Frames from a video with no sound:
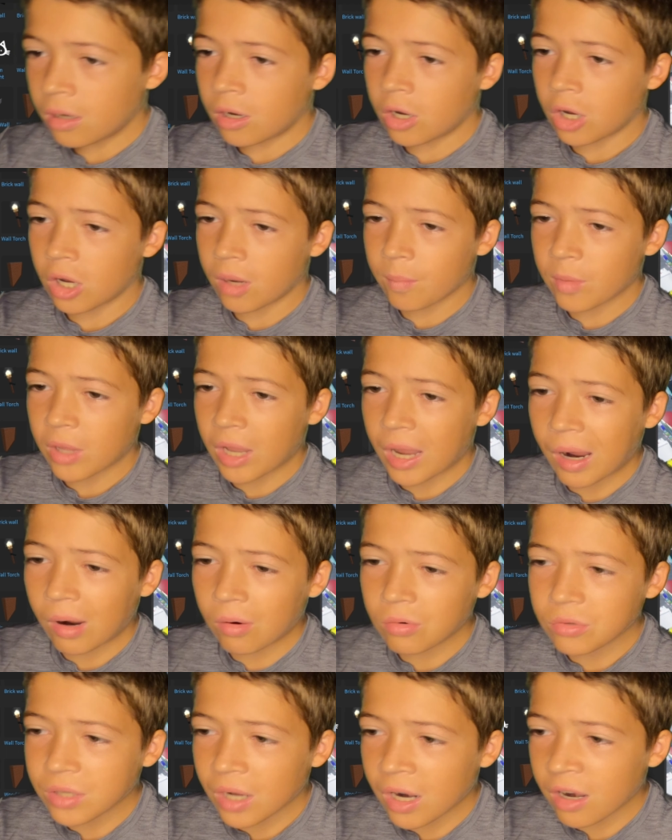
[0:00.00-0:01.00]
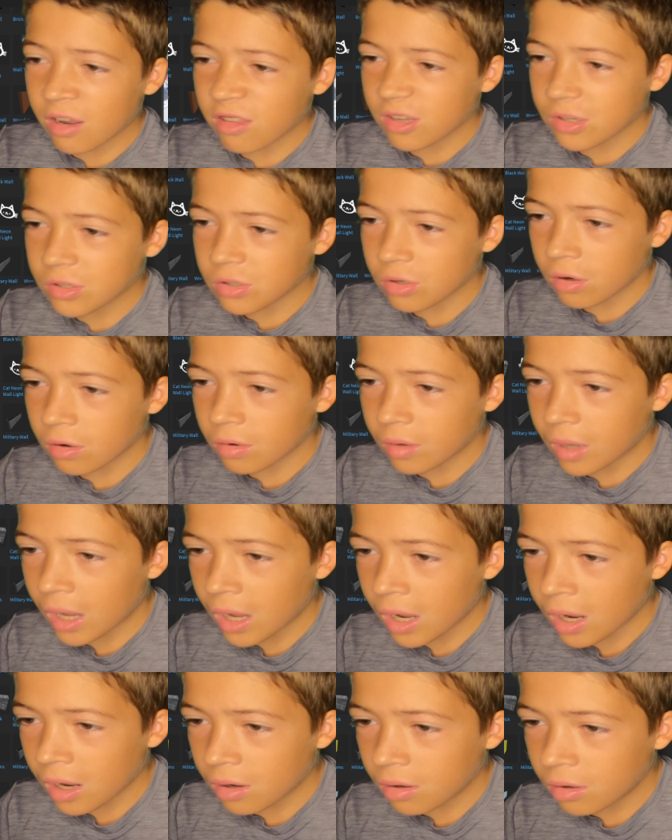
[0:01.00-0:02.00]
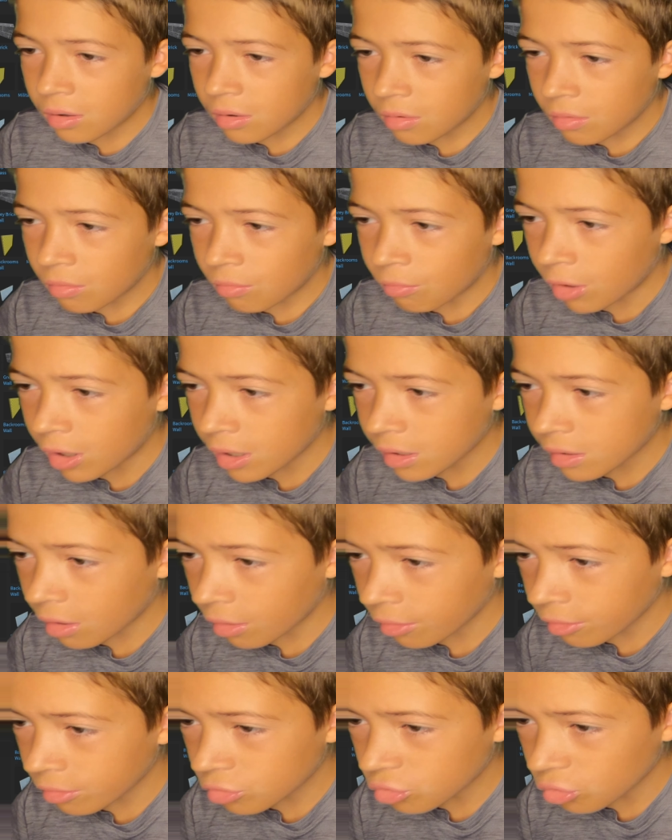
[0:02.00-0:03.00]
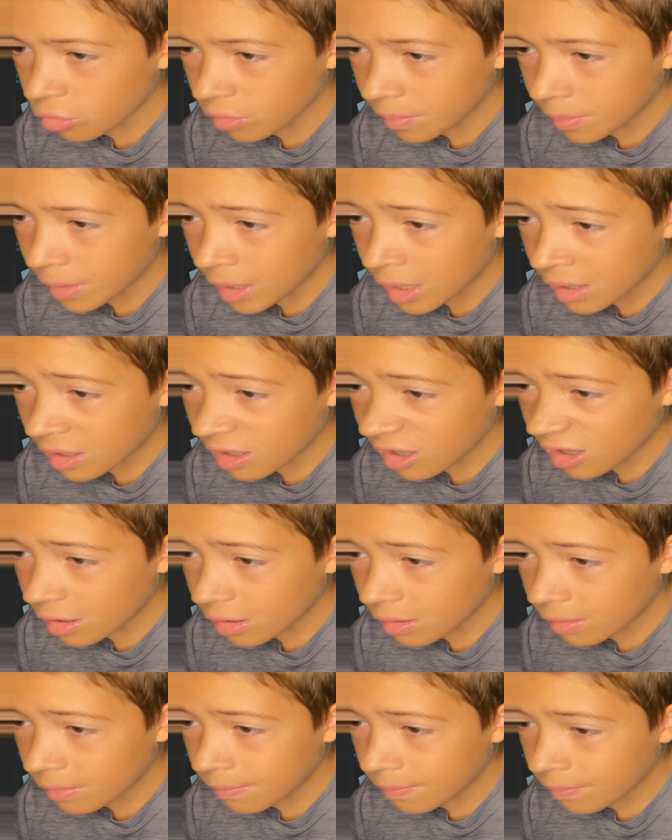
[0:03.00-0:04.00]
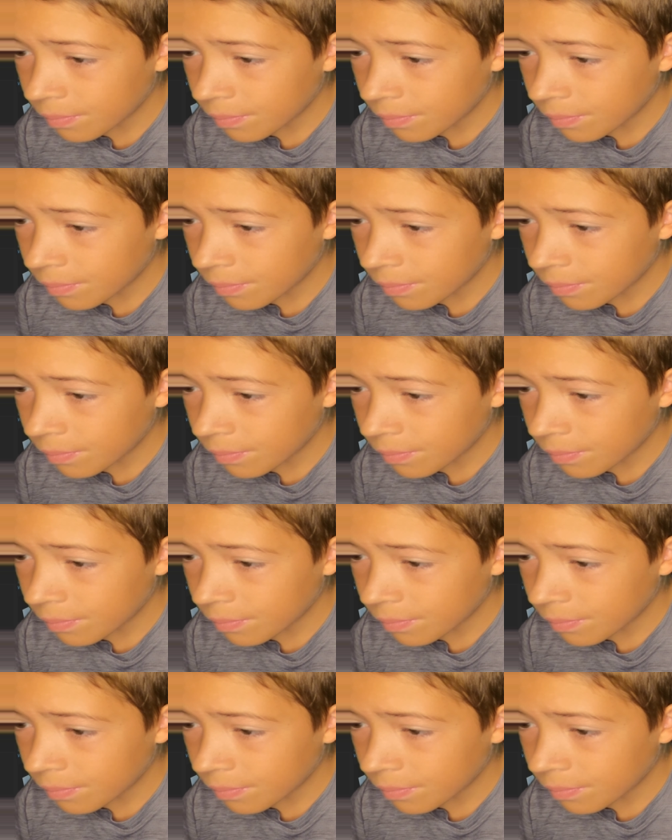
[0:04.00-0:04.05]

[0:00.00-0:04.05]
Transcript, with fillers: On the outside of this arcade, what color should we make it?